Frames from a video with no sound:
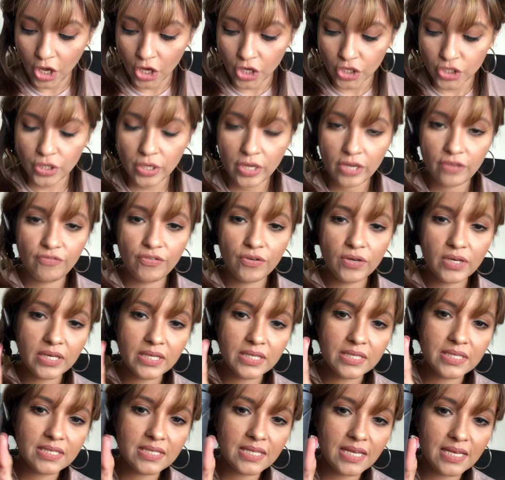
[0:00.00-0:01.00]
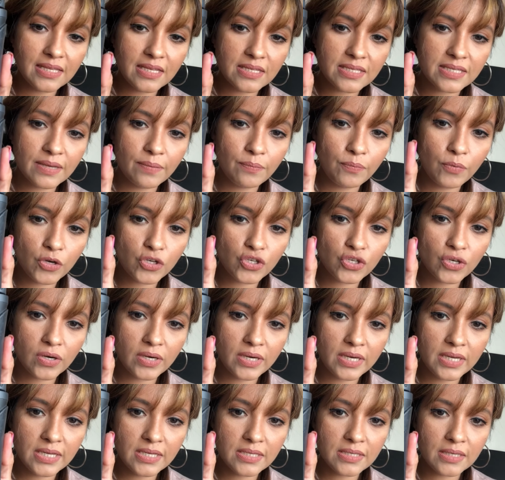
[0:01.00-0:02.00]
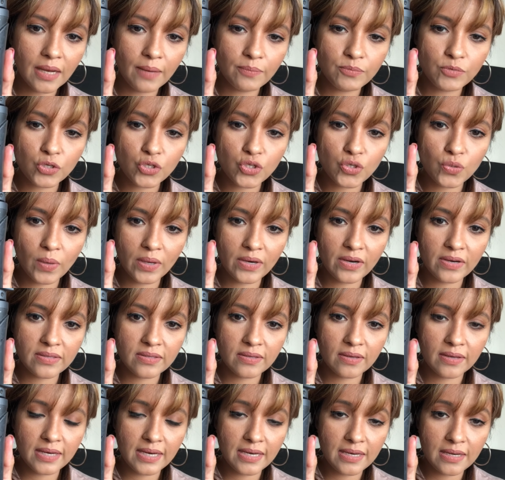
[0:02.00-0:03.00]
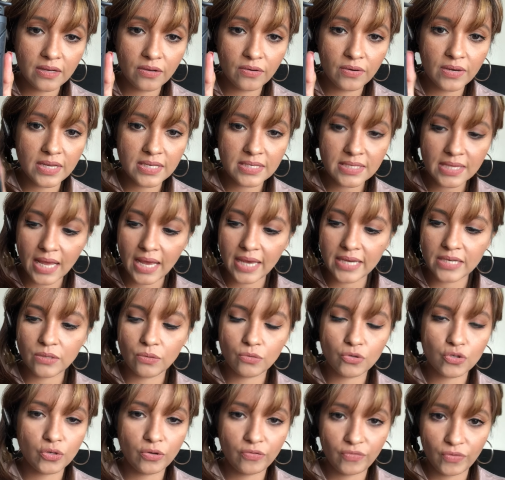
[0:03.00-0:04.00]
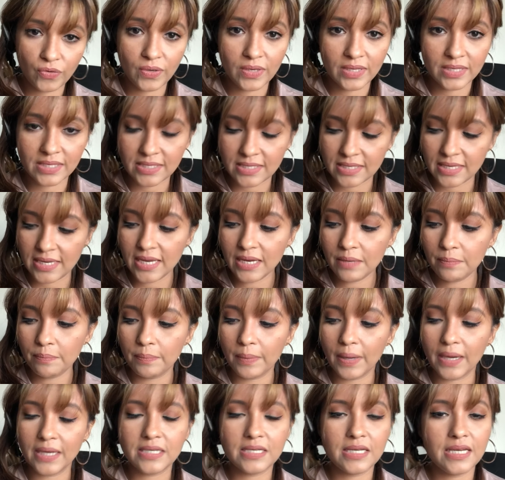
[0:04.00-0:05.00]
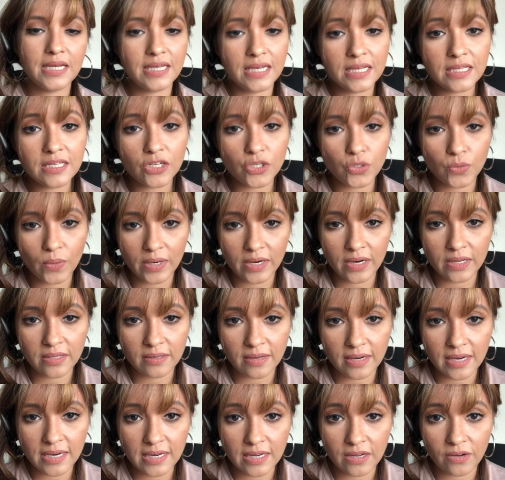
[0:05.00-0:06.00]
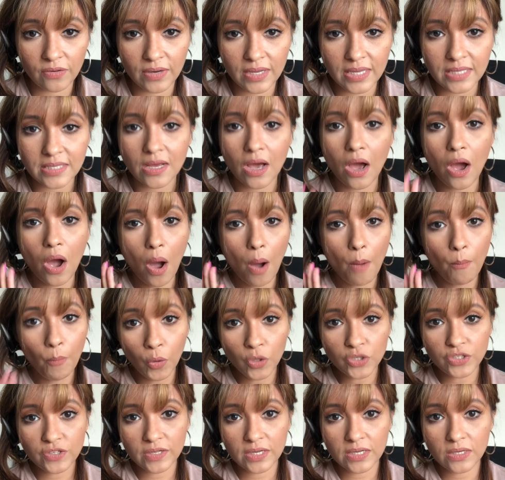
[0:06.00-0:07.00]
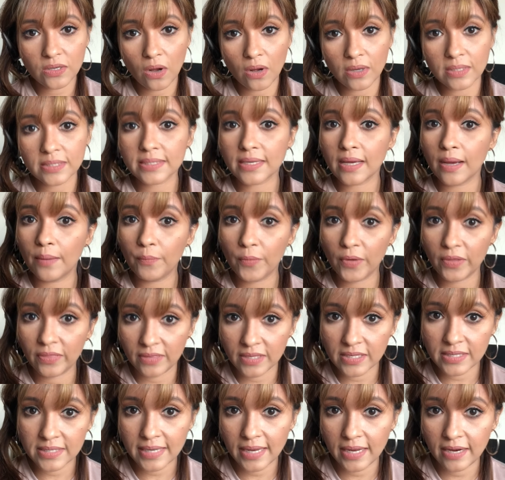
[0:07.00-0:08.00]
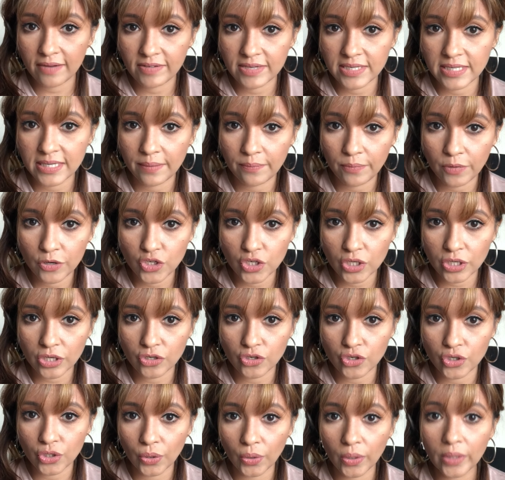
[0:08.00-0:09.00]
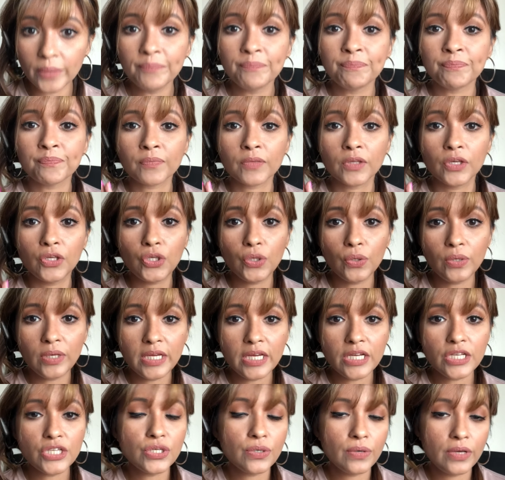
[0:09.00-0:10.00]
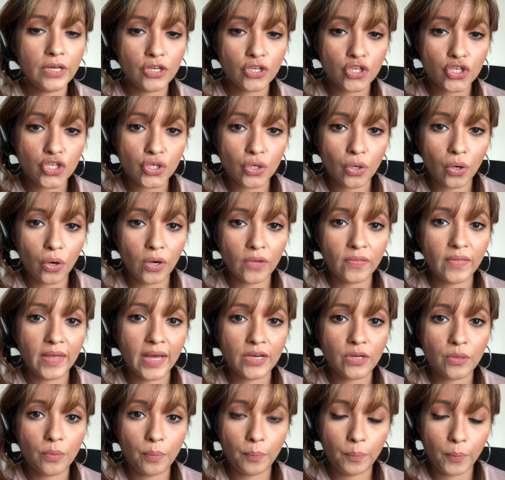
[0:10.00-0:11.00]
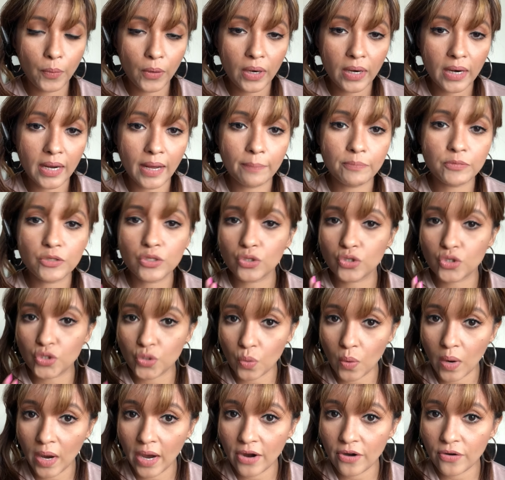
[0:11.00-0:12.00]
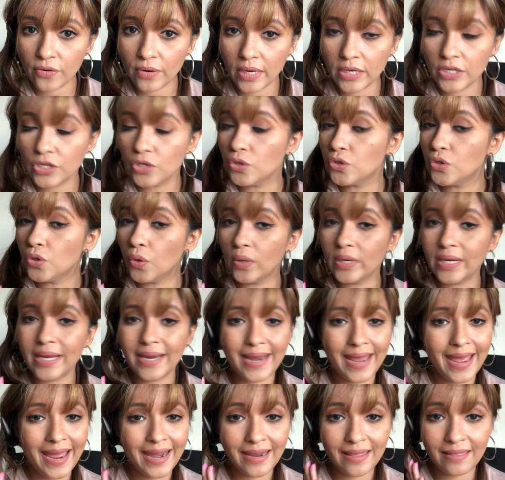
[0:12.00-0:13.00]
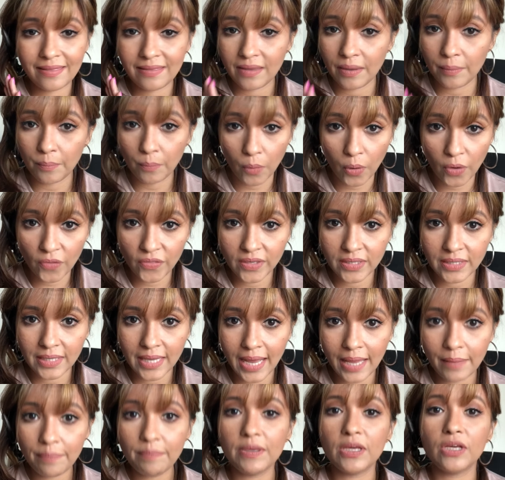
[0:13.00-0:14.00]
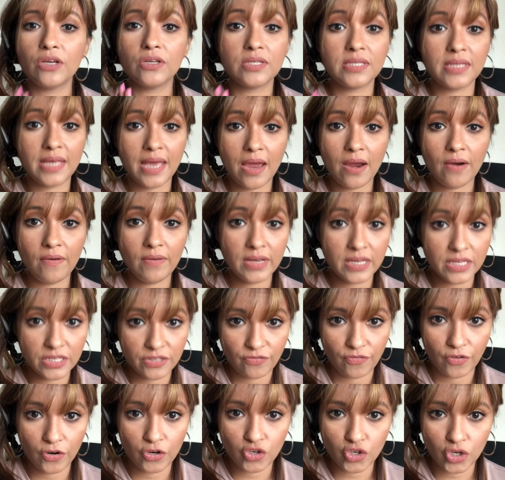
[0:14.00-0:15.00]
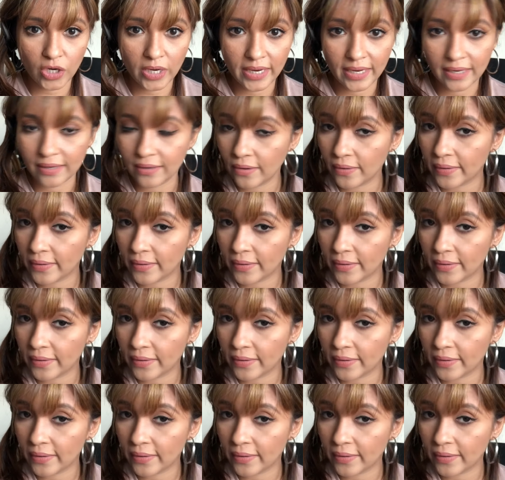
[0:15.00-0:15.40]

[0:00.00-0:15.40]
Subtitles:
So if you can see, the temperature is up to 230 degrees. I don't know if you can see it, but it is at 230 degrees. Most of the tongs come with this kind of a temperature control. You need to ensure that you put it up to 200. You don't need anything more than that because hair is fragile.